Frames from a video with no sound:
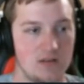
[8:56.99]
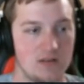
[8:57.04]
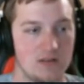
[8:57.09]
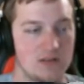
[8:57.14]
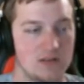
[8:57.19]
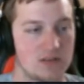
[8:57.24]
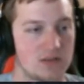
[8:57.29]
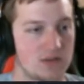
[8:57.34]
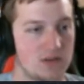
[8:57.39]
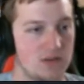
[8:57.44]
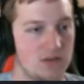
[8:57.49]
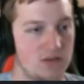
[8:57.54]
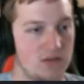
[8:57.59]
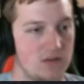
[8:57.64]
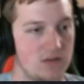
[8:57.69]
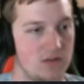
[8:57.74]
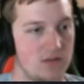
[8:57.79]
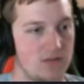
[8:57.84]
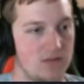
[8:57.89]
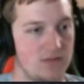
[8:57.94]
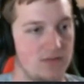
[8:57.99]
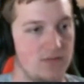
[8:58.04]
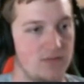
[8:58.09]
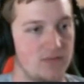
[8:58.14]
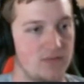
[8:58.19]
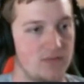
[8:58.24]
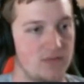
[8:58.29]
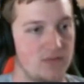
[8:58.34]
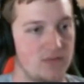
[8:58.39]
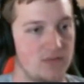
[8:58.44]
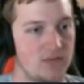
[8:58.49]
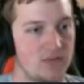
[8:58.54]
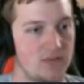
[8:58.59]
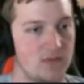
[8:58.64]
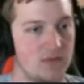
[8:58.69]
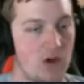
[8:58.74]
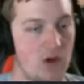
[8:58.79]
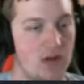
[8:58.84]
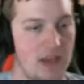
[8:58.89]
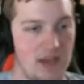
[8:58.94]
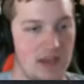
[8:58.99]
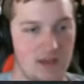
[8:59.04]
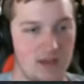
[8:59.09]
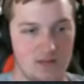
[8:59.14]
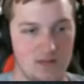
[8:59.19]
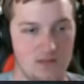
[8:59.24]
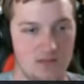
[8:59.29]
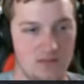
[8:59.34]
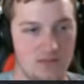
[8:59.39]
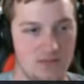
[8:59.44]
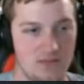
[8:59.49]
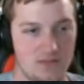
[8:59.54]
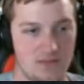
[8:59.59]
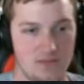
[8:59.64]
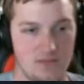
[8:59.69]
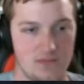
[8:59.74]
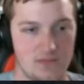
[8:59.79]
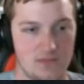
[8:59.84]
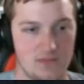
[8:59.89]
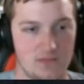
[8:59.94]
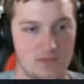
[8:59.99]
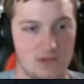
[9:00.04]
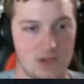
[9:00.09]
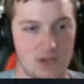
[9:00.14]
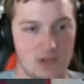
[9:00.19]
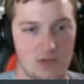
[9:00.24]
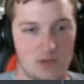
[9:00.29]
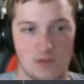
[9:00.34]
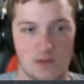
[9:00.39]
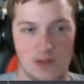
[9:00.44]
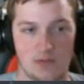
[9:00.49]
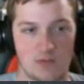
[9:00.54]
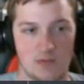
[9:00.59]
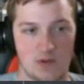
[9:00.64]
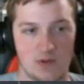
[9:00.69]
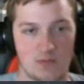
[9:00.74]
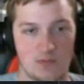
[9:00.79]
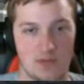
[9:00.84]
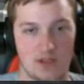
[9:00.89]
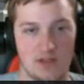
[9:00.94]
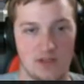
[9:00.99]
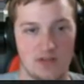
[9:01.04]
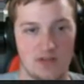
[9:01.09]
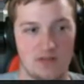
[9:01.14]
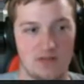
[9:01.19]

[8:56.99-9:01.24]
so, oh. okay. Oh, no. oh, wait, wrong no. button.